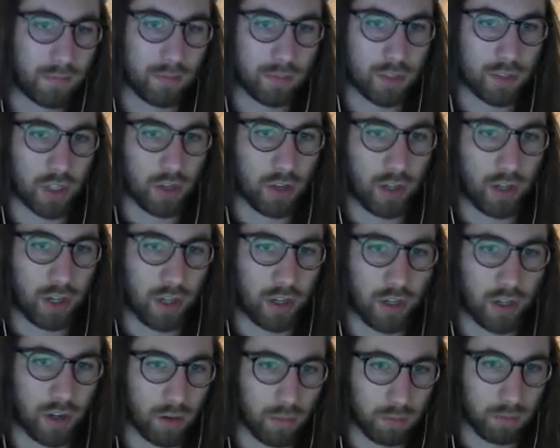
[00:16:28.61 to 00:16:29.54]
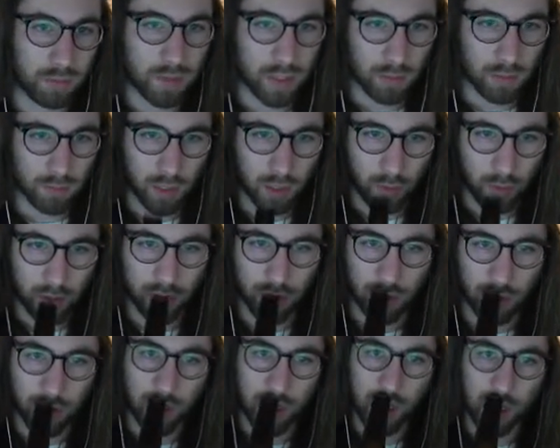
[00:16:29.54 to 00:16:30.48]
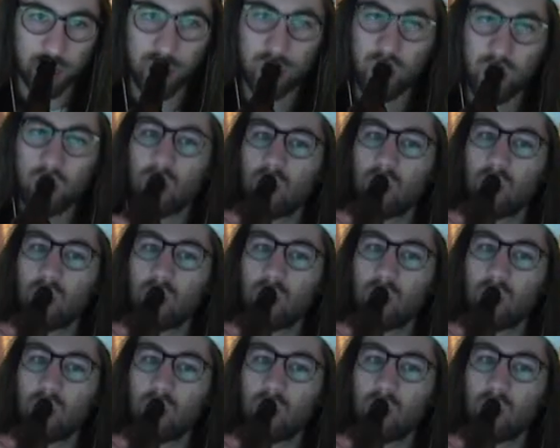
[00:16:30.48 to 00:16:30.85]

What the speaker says: attorney or somebody with you, I guess.